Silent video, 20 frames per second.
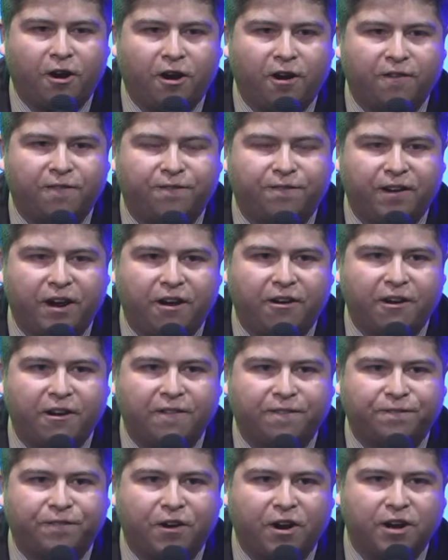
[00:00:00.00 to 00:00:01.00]
Our
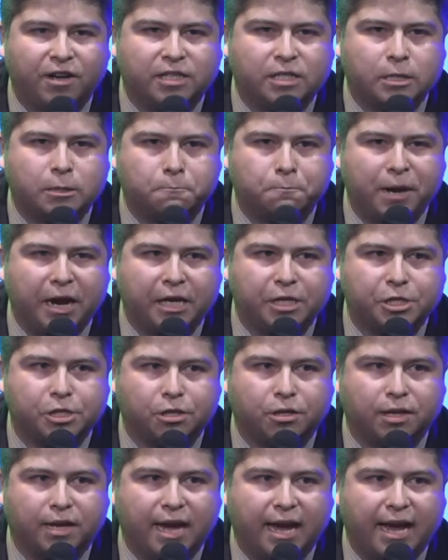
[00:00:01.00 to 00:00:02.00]
very first
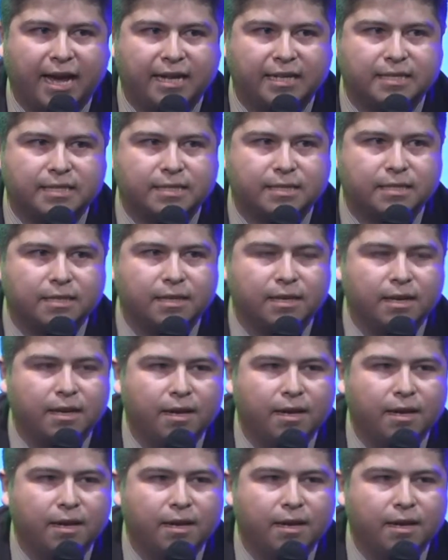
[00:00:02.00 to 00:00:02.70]
special guest,